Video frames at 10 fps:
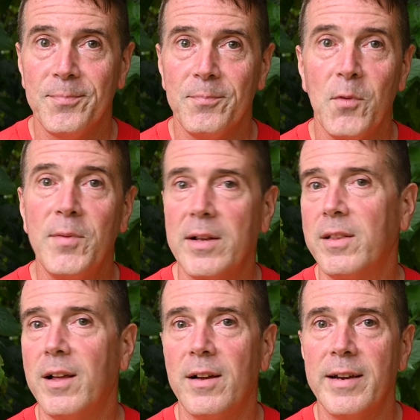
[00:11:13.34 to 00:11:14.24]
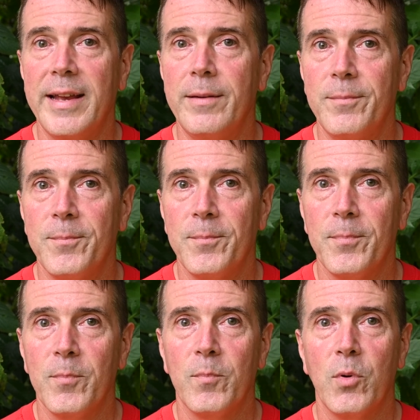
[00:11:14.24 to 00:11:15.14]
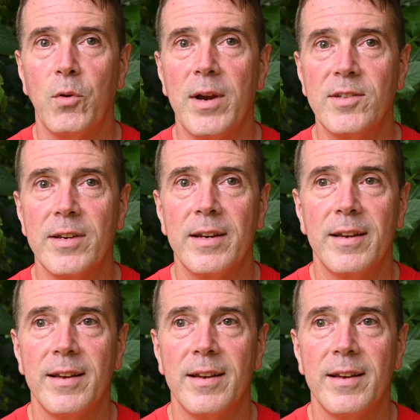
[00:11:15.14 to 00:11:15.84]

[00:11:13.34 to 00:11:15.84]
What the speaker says: moving along and progressing.